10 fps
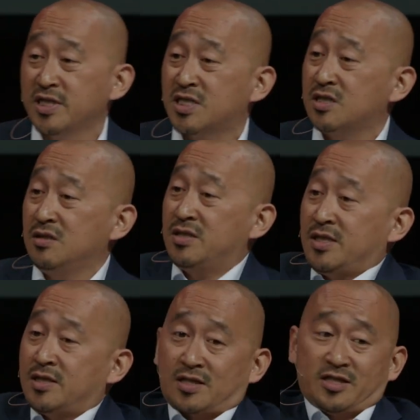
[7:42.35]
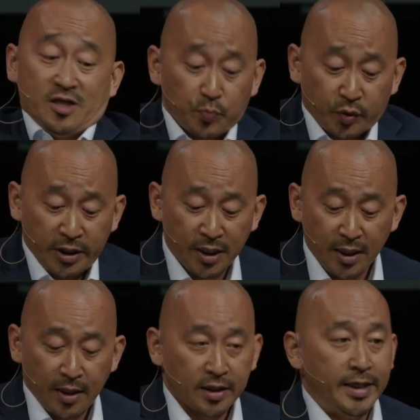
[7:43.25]
It's simply
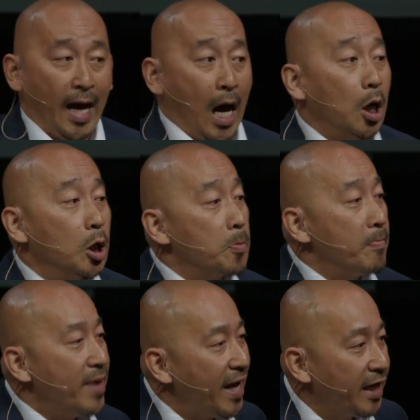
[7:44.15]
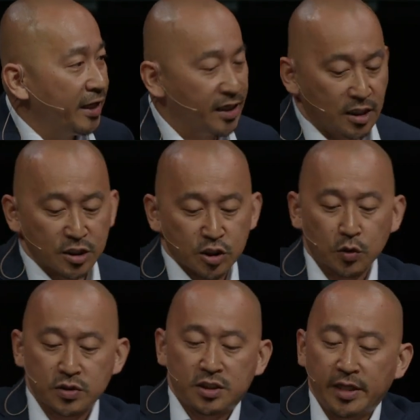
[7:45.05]
the automatic
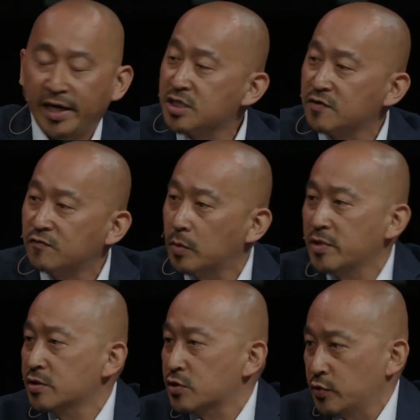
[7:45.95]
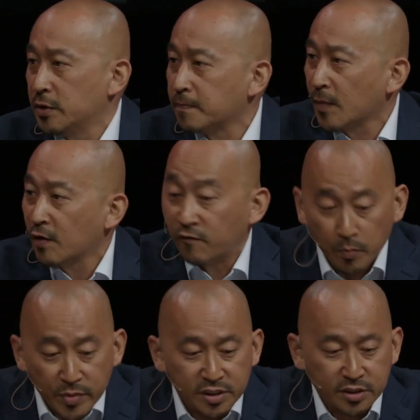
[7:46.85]
association from history.
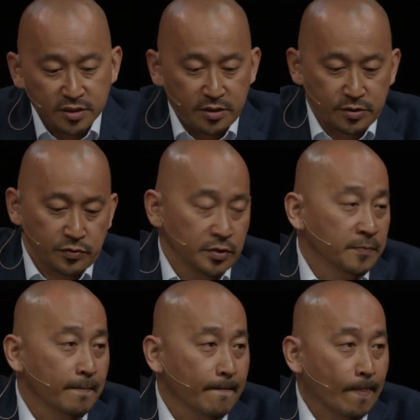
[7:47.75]
From missions history.